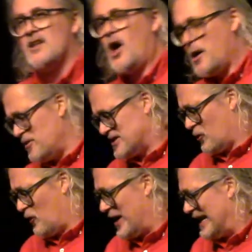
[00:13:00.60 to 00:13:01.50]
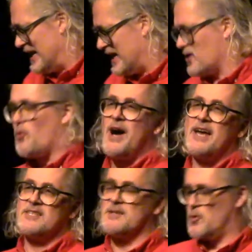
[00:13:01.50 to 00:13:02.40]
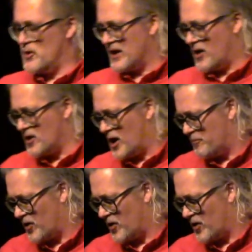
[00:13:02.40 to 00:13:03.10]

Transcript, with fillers: Libraries are already leading the way in supporting online